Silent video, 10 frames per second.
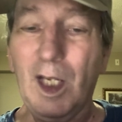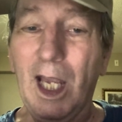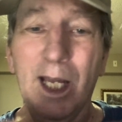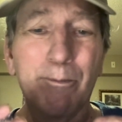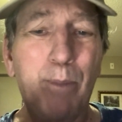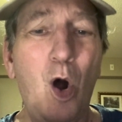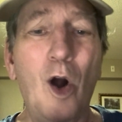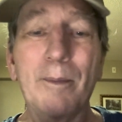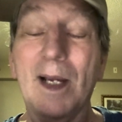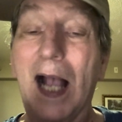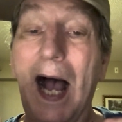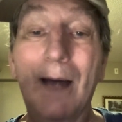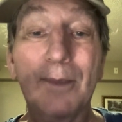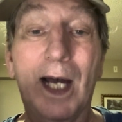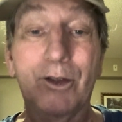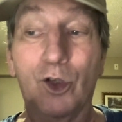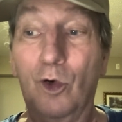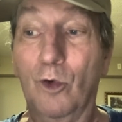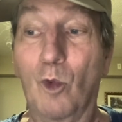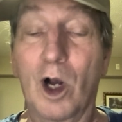and pardon me, I'm not
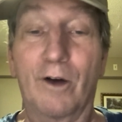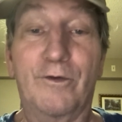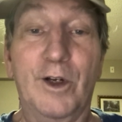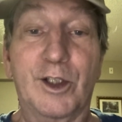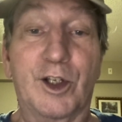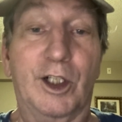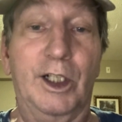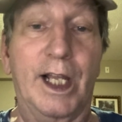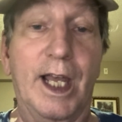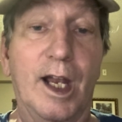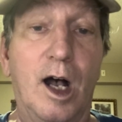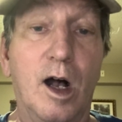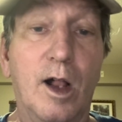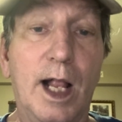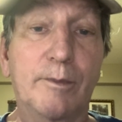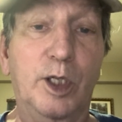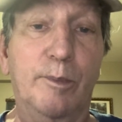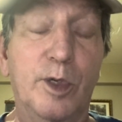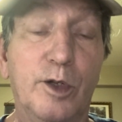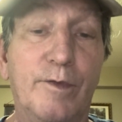doing well physically at all. I'm going
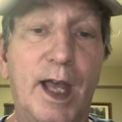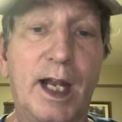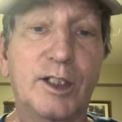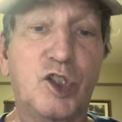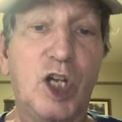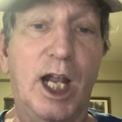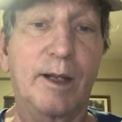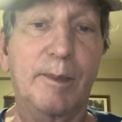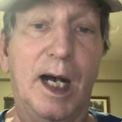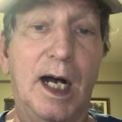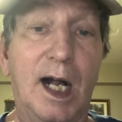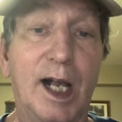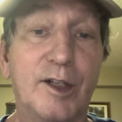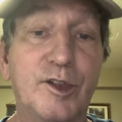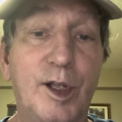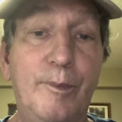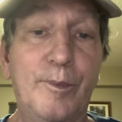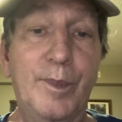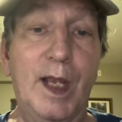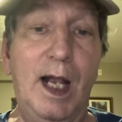to move that. That's shining in my eyes.
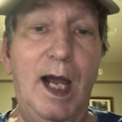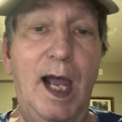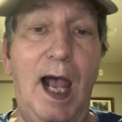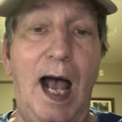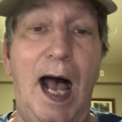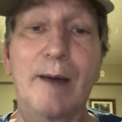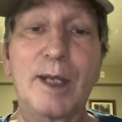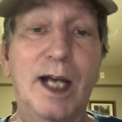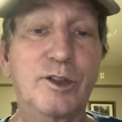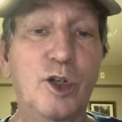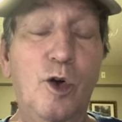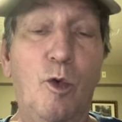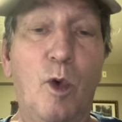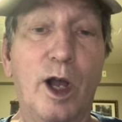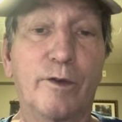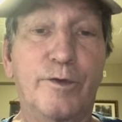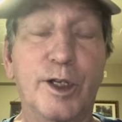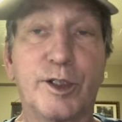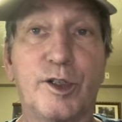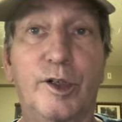I'm not doing well
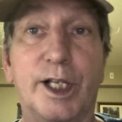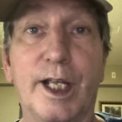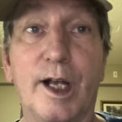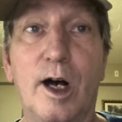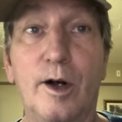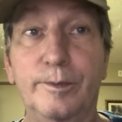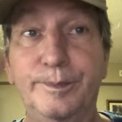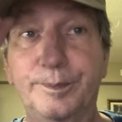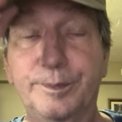physically at all.